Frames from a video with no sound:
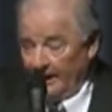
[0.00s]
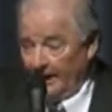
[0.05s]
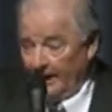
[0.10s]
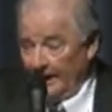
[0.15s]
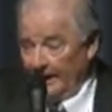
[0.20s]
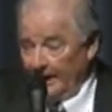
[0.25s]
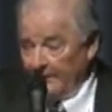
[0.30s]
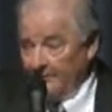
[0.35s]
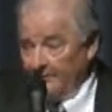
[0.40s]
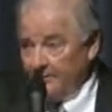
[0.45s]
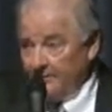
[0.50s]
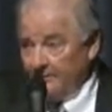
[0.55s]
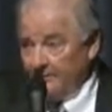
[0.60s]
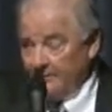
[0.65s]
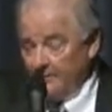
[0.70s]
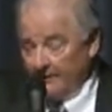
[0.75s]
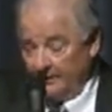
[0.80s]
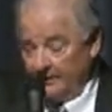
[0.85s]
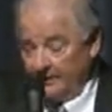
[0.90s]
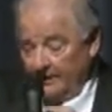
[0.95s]
and
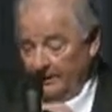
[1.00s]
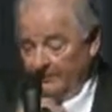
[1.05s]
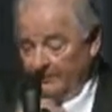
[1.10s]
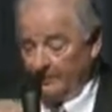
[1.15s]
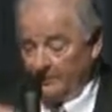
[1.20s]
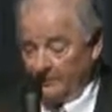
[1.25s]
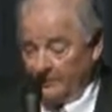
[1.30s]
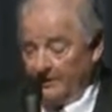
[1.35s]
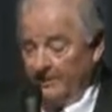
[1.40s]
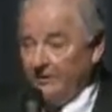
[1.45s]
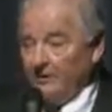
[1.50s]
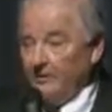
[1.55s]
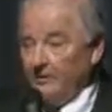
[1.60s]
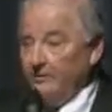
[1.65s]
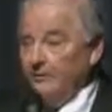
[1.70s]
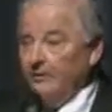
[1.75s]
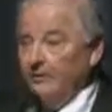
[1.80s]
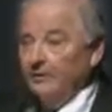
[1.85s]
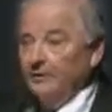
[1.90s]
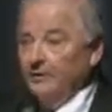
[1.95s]
in
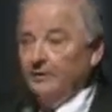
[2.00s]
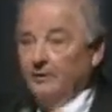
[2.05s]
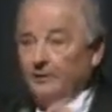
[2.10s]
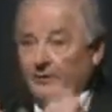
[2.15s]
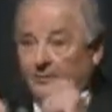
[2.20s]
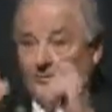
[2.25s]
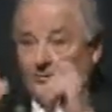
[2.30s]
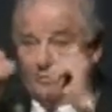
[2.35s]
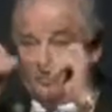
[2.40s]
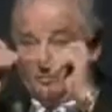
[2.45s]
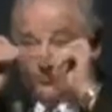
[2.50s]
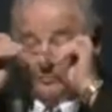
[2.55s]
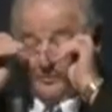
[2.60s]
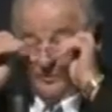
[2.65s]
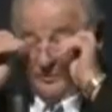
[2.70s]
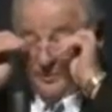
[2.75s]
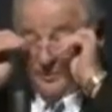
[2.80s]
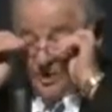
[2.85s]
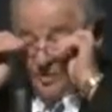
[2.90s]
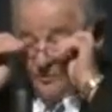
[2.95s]
particular
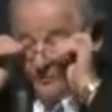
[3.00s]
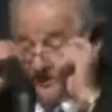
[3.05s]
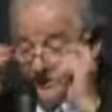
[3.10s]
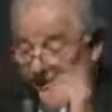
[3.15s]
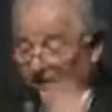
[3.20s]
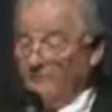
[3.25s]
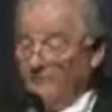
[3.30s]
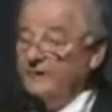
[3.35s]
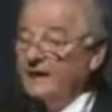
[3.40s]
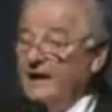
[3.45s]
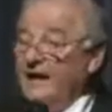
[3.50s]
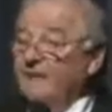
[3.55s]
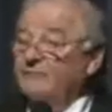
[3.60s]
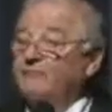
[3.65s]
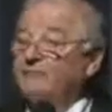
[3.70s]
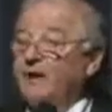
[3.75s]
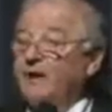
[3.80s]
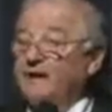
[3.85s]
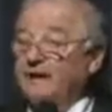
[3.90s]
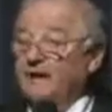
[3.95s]
with the opening of the Anne
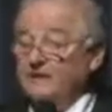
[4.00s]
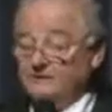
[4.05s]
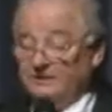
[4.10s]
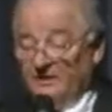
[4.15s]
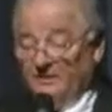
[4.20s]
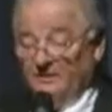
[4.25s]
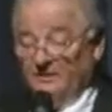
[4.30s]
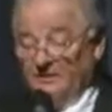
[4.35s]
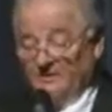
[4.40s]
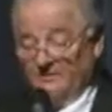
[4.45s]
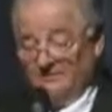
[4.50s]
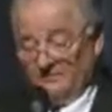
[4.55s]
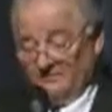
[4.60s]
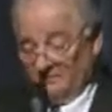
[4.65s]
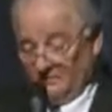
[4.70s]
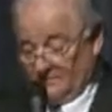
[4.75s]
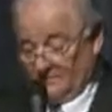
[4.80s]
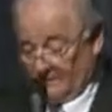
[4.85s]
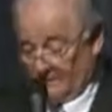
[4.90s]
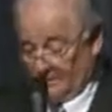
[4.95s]
Frank exhibit
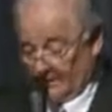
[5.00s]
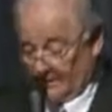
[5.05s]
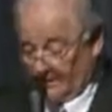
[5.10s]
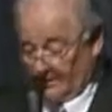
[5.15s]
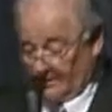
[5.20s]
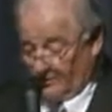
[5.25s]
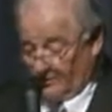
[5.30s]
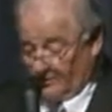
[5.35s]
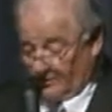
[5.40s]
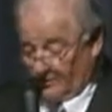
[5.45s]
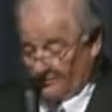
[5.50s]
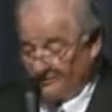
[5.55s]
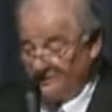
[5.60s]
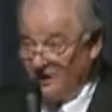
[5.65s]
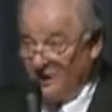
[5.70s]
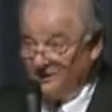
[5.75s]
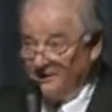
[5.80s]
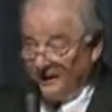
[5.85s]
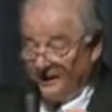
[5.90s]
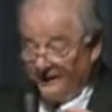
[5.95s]
on
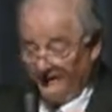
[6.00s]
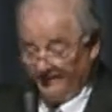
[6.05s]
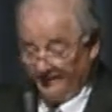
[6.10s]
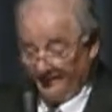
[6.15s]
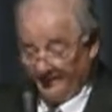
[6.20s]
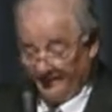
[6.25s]
Sunday.